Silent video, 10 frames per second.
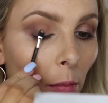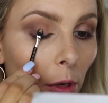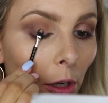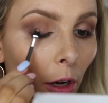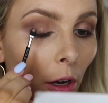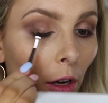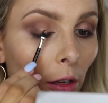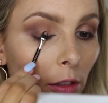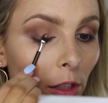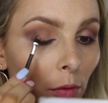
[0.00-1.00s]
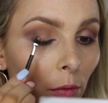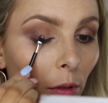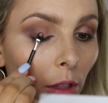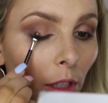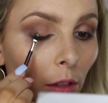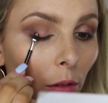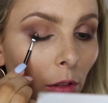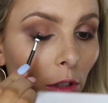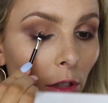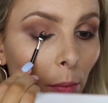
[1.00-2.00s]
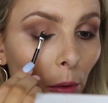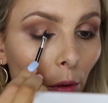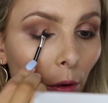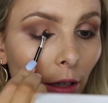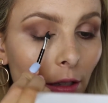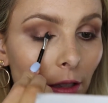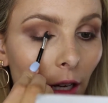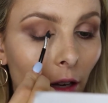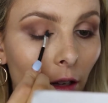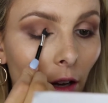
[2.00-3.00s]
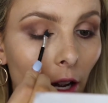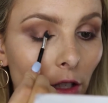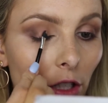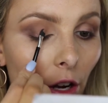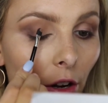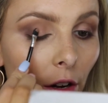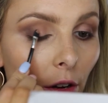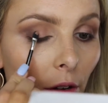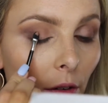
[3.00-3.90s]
because it's really good to just press down the eyeshadow.